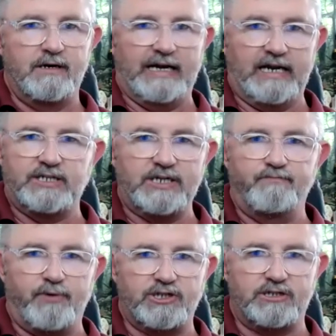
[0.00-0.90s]
It, it's
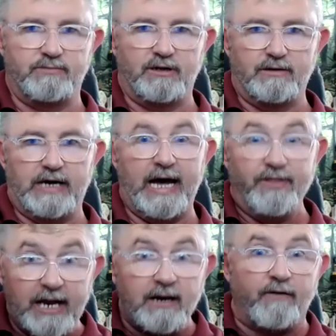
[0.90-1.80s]
impossible.
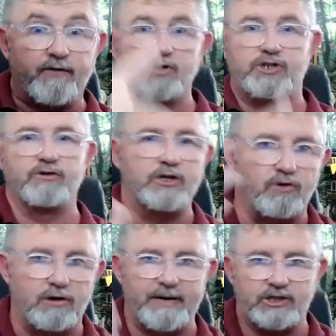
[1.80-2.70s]
And then, of course, you can
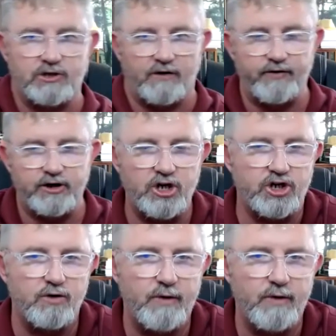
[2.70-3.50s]
talk about staff retention.